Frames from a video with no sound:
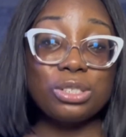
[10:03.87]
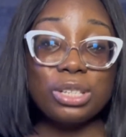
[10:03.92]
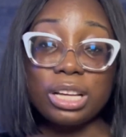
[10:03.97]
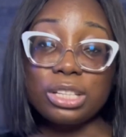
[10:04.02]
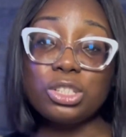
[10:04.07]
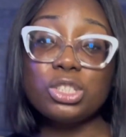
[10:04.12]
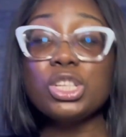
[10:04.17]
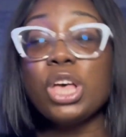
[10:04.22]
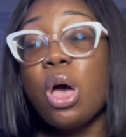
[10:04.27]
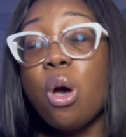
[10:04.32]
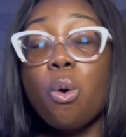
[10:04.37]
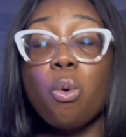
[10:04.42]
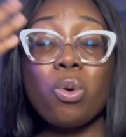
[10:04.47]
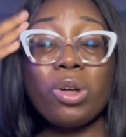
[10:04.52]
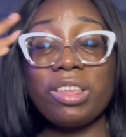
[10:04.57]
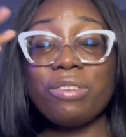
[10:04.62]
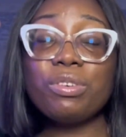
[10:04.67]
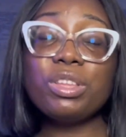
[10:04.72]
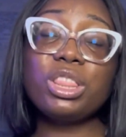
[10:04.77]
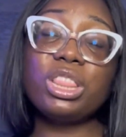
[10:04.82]
you can just,
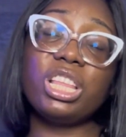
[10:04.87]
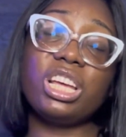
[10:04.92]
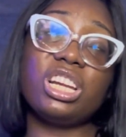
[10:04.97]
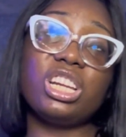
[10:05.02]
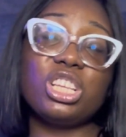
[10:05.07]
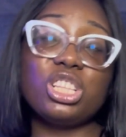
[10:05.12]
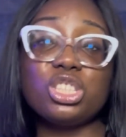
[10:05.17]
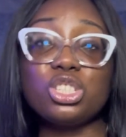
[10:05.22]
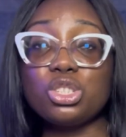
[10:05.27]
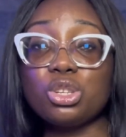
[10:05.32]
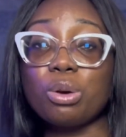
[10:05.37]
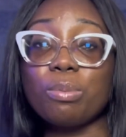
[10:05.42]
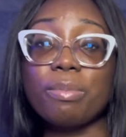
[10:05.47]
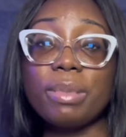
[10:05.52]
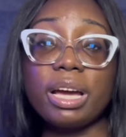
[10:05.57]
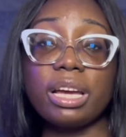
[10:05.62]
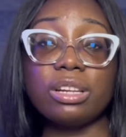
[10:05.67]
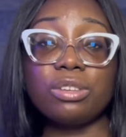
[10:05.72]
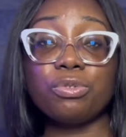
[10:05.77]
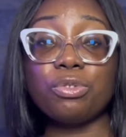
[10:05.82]
whatever theme is in your
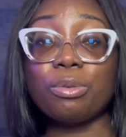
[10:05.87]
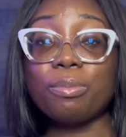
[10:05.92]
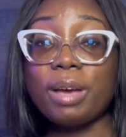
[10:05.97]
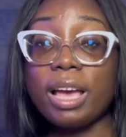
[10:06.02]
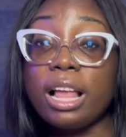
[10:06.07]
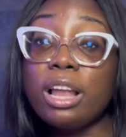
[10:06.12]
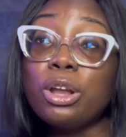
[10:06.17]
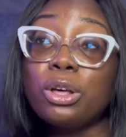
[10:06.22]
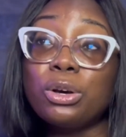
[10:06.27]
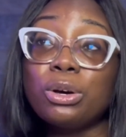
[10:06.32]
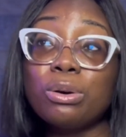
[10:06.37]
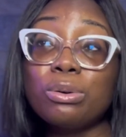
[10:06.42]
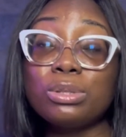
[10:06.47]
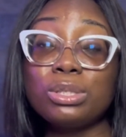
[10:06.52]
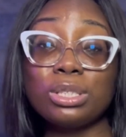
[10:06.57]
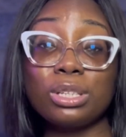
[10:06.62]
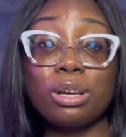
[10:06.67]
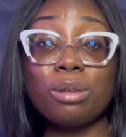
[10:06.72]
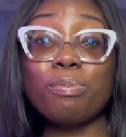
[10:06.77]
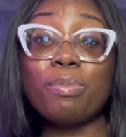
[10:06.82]
mind, from hello
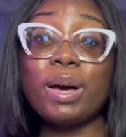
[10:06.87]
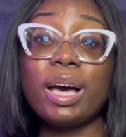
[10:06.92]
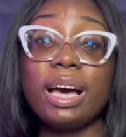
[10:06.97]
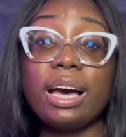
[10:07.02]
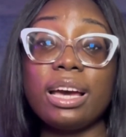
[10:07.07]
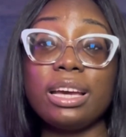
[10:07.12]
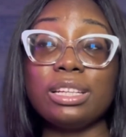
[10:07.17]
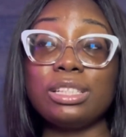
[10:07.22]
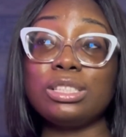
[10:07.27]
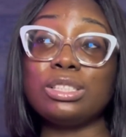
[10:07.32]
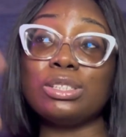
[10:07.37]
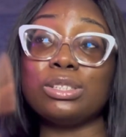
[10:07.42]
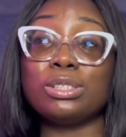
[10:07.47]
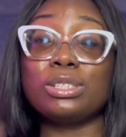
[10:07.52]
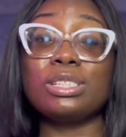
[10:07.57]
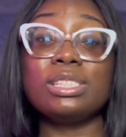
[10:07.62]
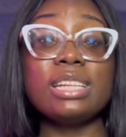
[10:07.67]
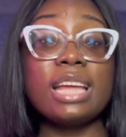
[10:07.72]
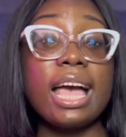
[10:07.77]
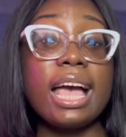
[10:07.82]
to goodbye to
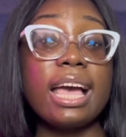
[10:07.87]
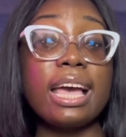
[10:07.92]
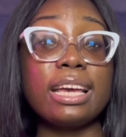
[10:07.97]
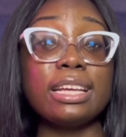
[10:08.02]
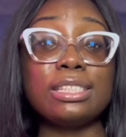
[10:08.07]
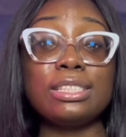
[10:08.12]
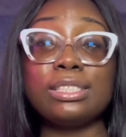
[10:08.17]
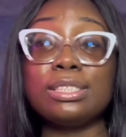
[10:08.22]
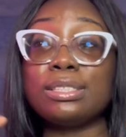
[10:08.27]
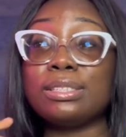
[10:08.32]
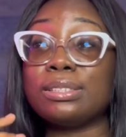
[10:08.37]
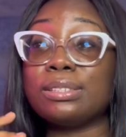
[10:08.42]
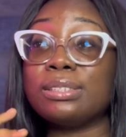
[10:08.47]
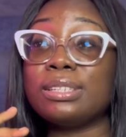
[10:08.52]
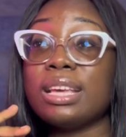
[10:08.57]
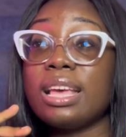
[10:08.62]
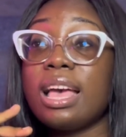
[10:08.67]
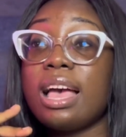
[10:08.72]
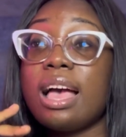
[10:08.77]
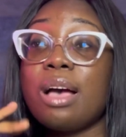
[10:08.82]
good night to
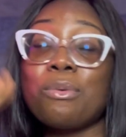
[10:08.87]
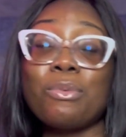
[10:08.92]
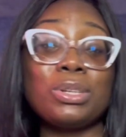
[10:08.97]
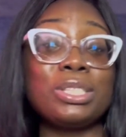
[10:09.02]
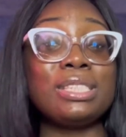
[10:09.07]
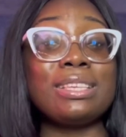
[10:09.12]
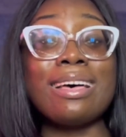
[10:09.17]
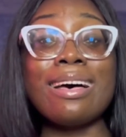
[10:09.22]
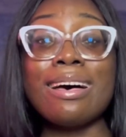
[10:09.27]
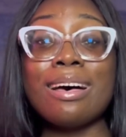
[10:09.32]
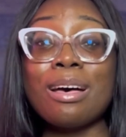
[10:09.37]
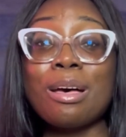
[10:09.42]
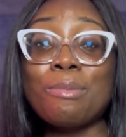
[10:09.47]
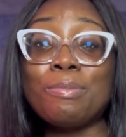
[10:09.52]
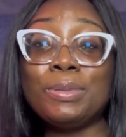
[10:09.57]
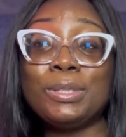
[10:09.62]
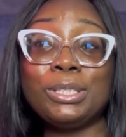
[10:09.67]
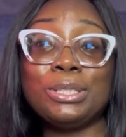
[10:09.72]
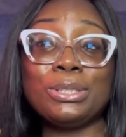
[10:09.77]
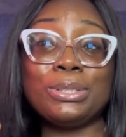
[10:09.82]
what's
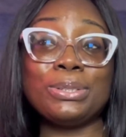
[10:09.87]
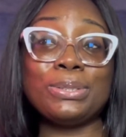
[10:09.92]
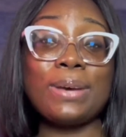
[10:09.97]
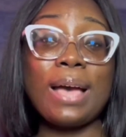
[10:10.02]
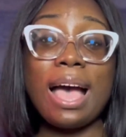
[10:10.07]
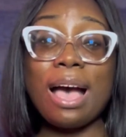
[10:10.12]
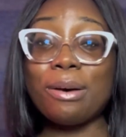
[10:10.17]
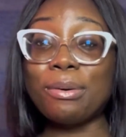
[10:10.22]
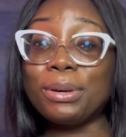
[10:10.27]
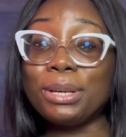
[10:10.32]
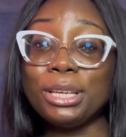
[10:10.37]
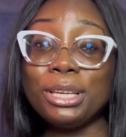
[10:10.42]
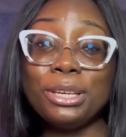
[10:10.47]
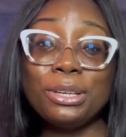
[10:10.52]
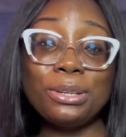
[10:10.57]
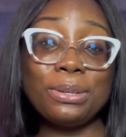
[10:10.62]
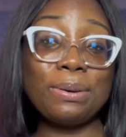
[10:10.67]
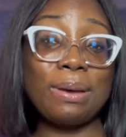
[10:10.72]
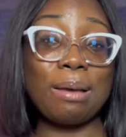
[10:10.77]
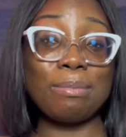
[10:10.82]
up to how are
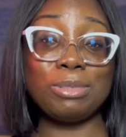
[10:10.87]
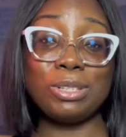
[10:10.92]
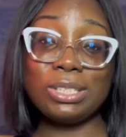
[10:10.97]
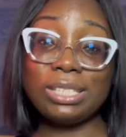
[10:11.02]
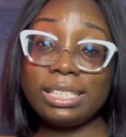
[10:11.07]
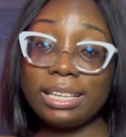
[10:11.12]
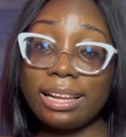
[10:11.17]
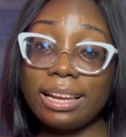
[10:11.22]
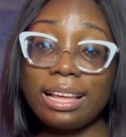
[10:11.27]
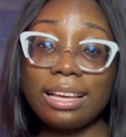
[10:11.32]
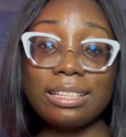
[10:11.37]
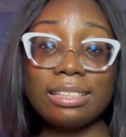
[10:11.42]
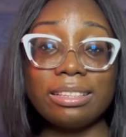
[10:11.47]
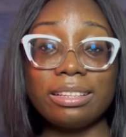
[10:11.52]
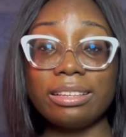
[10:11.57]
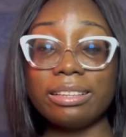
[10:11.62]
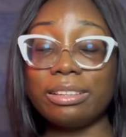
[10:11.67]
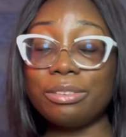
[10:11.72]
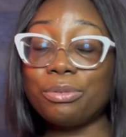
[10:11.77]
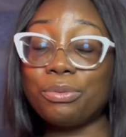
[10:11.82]
you. I'm just saying, like,
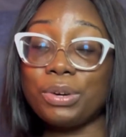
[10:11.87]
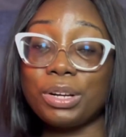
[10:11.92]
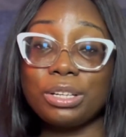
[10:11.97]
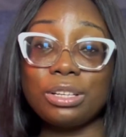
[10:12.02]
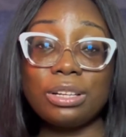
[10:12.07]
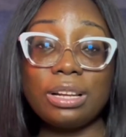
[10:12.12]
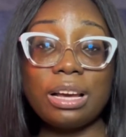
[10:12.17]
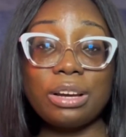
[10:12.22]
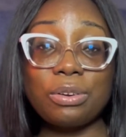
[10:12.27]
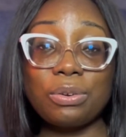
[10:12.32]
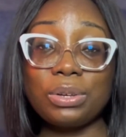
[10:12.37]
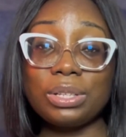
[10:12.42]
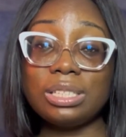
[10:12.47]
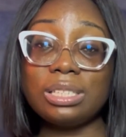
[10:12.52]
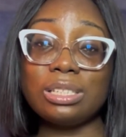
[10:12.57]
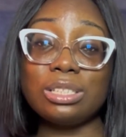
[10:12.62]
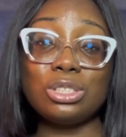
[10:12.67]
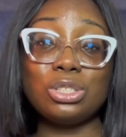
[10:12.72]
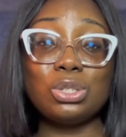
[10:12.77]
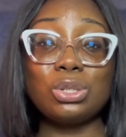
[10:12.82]
the regular
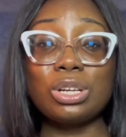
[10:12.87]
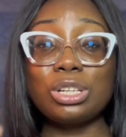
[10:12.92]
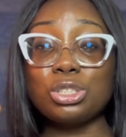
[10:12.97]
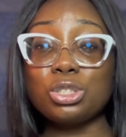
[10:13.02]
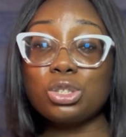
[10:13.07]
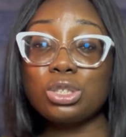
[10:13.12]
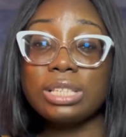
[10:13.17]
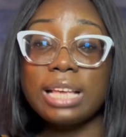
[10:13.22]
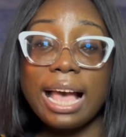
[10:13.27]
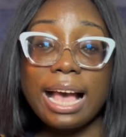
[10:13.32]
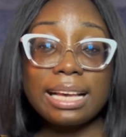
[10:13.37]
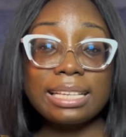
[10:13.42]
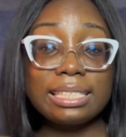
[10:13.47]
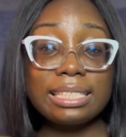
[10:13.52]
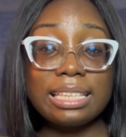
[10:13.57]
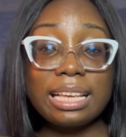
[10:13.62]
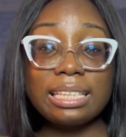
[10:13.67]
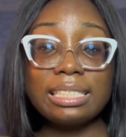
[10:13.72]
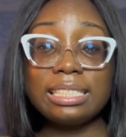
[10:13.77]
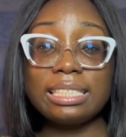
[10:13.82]
greetings, you can just
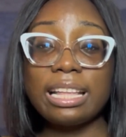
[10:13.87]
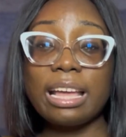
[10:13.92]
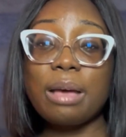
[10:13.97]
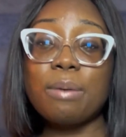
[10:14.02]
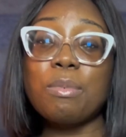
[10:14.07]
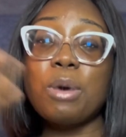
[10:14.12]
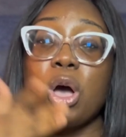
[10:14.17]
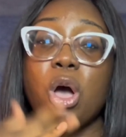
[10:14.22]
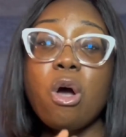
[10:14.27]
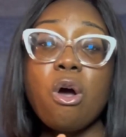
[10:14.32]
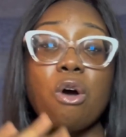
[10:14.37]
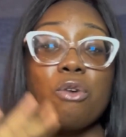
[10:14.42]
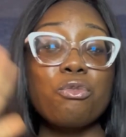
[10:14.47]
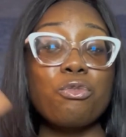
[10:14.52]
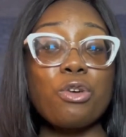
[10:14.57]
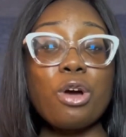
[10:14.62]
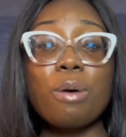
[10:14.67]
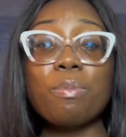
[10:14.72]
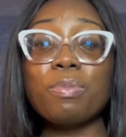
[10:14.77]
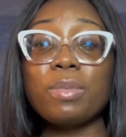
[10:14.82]
access them
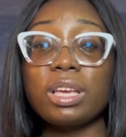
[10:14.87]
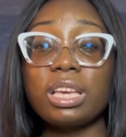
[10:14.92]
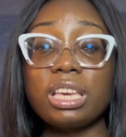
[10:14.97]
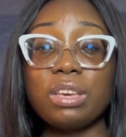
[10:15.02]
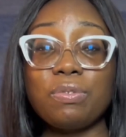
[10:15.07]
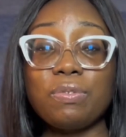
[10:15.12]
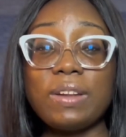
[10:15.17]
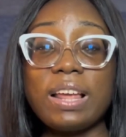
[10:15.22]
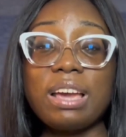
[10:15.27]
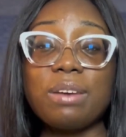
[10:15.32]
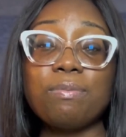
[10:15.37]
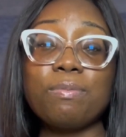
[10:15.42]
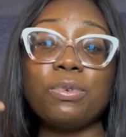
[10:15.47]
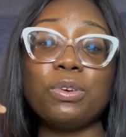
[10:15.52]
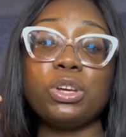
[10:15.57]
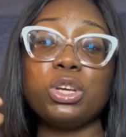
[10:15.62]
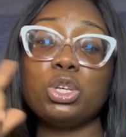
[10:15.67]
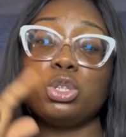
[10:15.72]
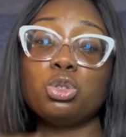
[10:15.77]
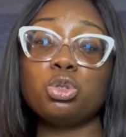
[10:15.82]
from the GIF
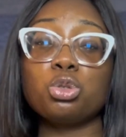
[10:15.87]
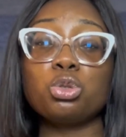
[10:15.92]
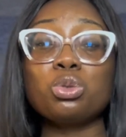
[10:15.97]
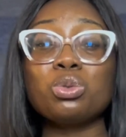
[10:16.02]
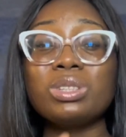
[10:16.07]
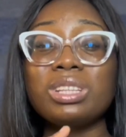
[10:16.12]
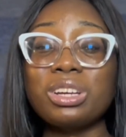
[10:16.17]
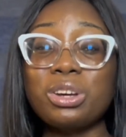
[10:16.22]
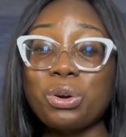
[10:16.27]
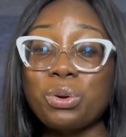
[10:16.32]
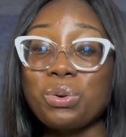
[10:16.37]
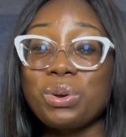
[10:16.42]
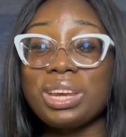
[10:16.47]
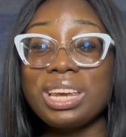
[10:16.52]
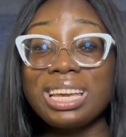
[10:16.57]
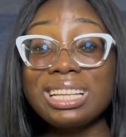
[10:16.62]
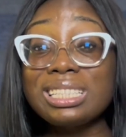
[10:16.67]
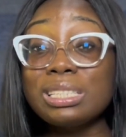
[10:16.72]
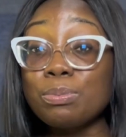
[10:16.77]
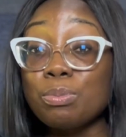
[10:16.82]
library through the
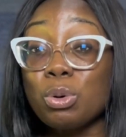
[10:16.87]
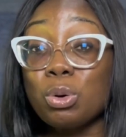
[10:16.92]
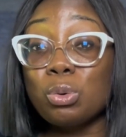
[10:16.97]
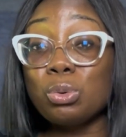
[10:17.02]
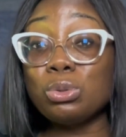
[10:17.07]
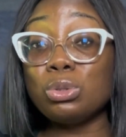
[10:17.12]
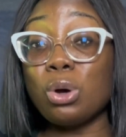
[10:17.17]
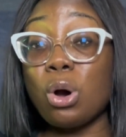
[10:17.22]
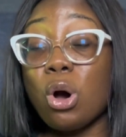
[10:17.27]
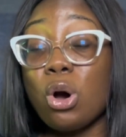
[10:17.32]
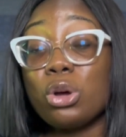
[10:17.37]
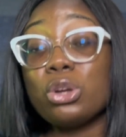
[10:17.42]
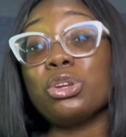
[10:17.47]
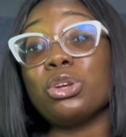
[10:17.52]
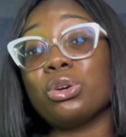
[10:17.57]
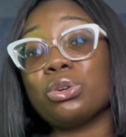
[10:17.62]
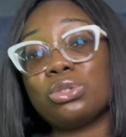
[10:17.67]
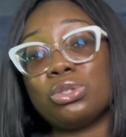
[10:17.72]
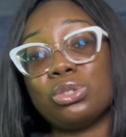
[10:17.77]
create mode on your